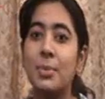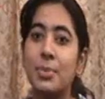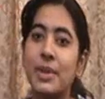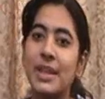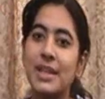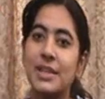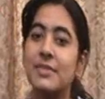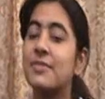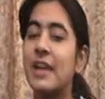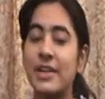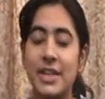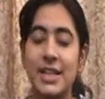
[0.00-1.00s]
up with it
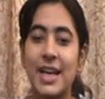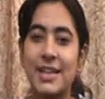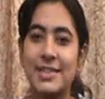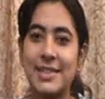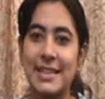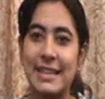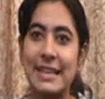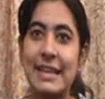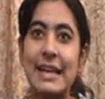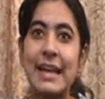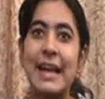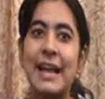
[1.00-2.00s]
very nicely,
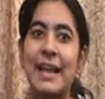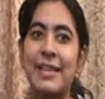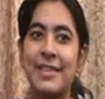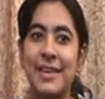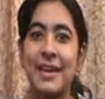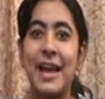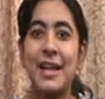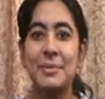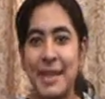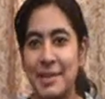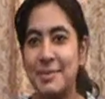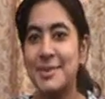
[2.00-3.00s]
and I think I'll
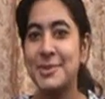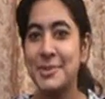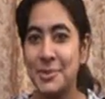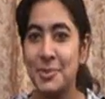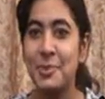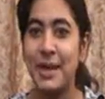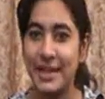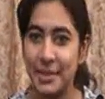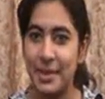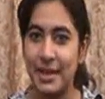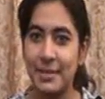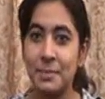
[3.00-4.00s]
be able to do
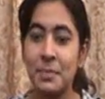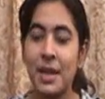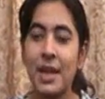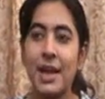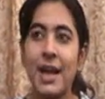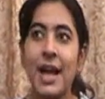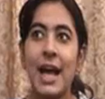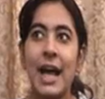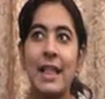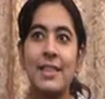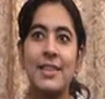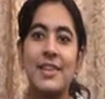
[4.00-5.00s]
very well.
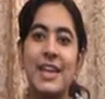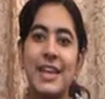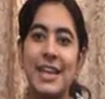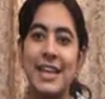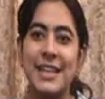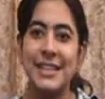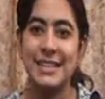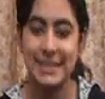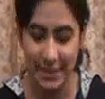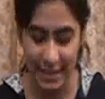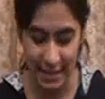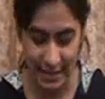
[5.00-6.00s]
The thing
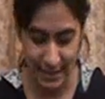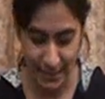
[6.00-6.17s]
is,